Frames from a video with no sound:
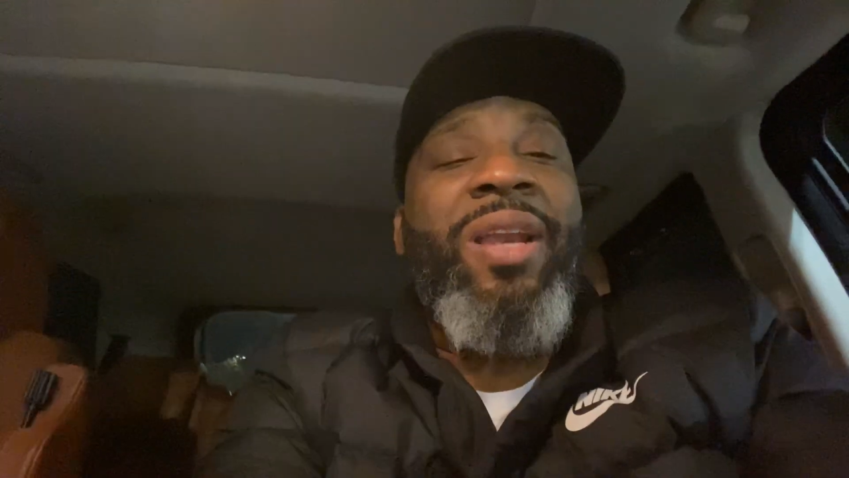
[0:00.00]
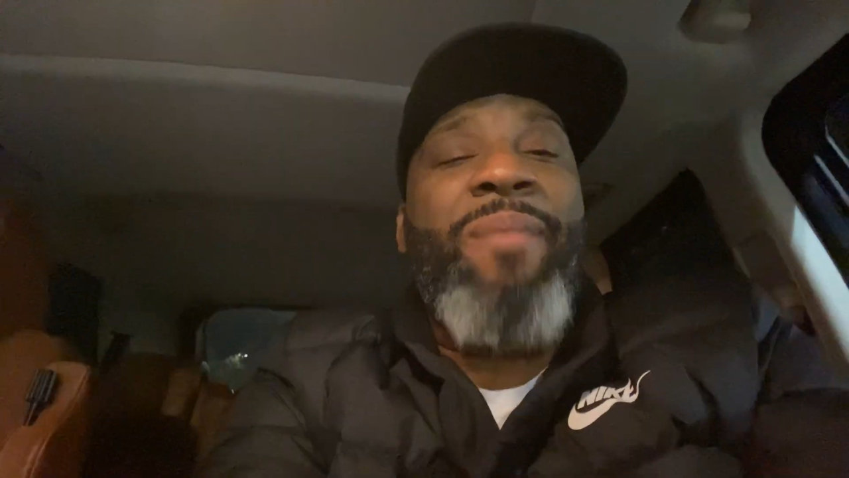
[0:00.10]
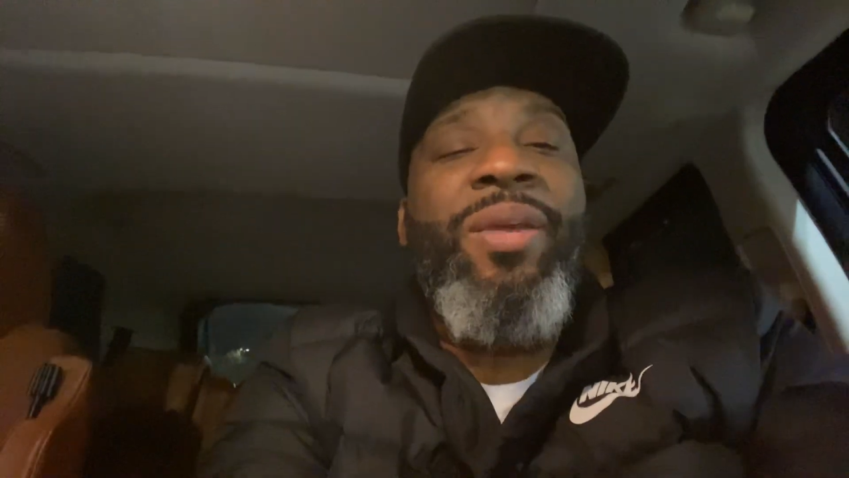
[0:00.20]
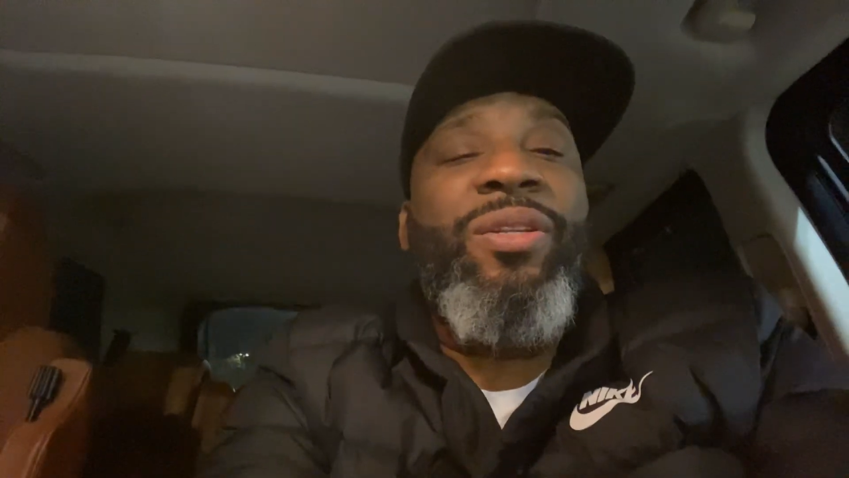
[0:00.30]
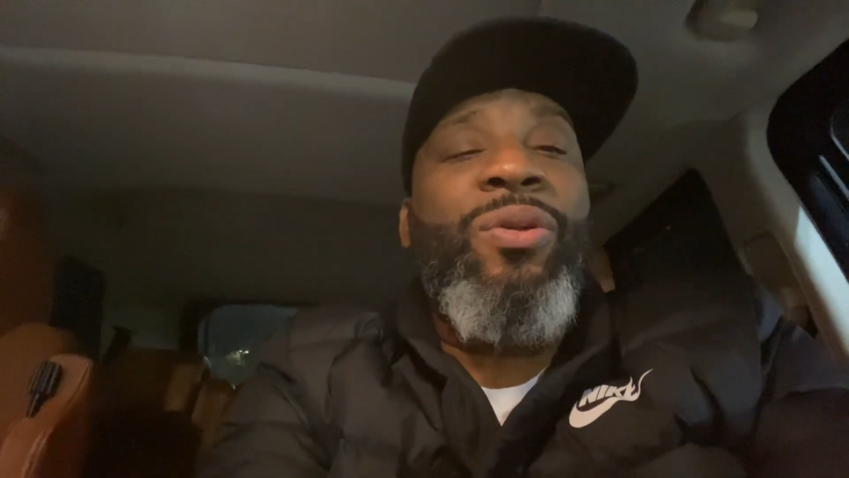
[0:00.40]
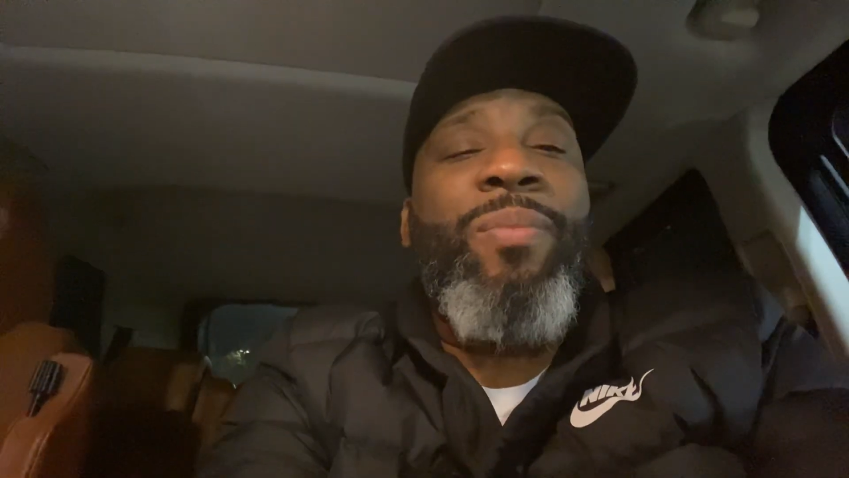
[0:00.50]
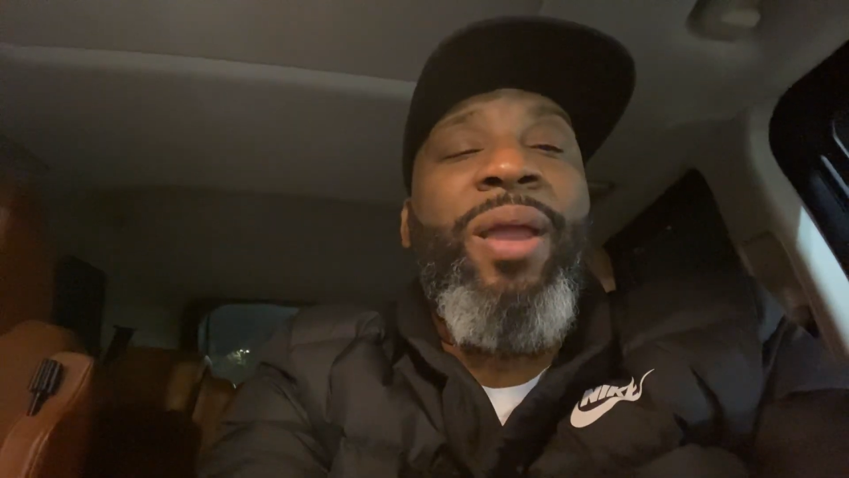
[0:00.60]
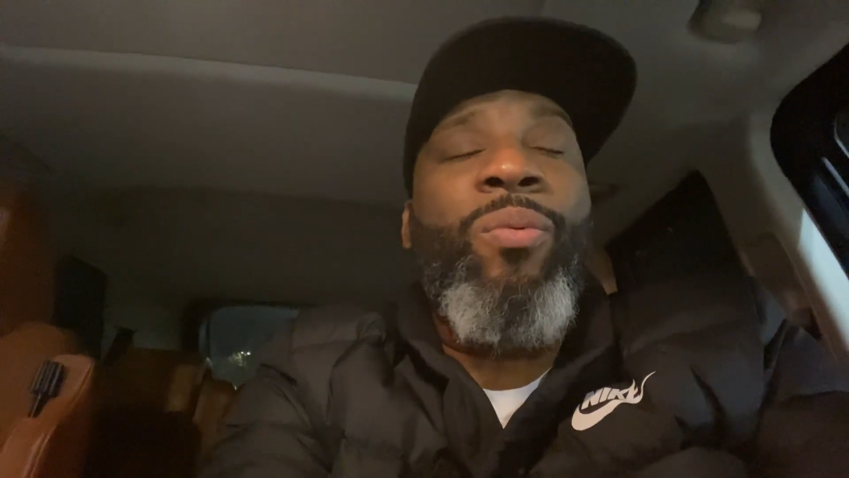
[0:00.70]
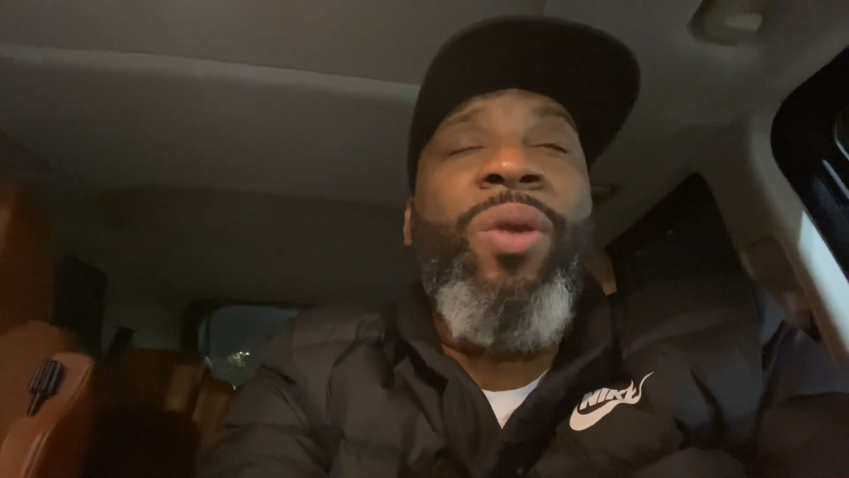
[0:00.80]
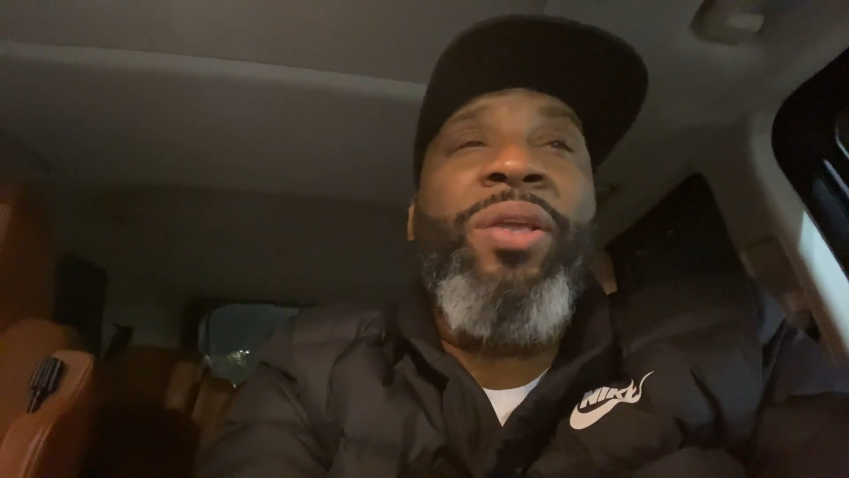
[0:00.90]
That means no
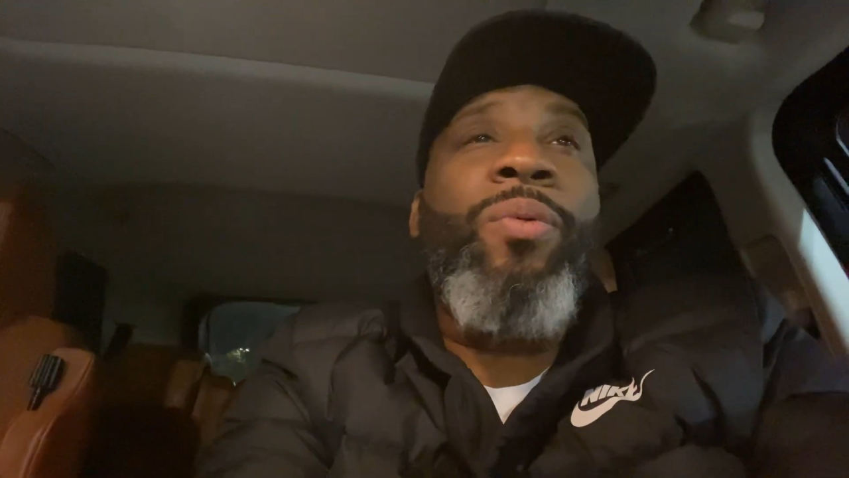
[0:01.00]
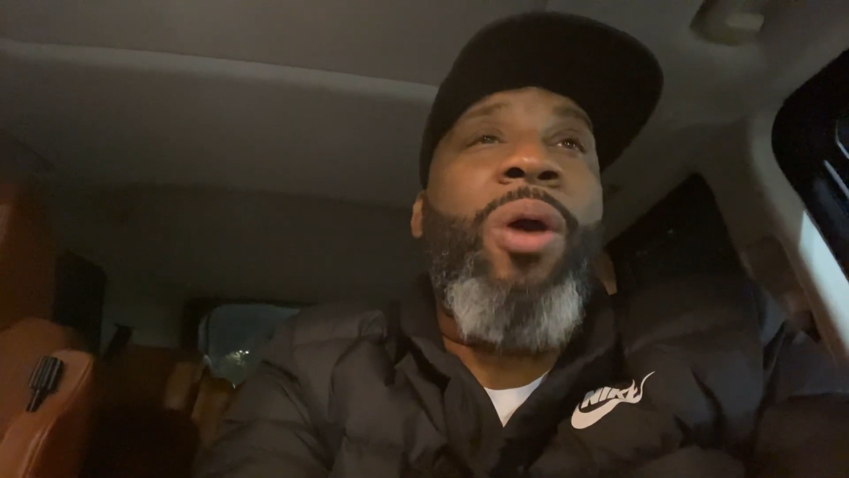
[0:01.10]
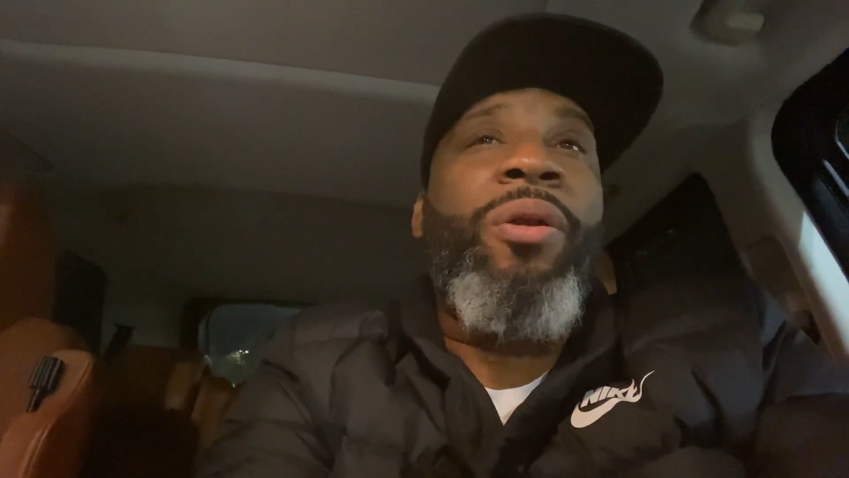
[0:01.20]
matter where you are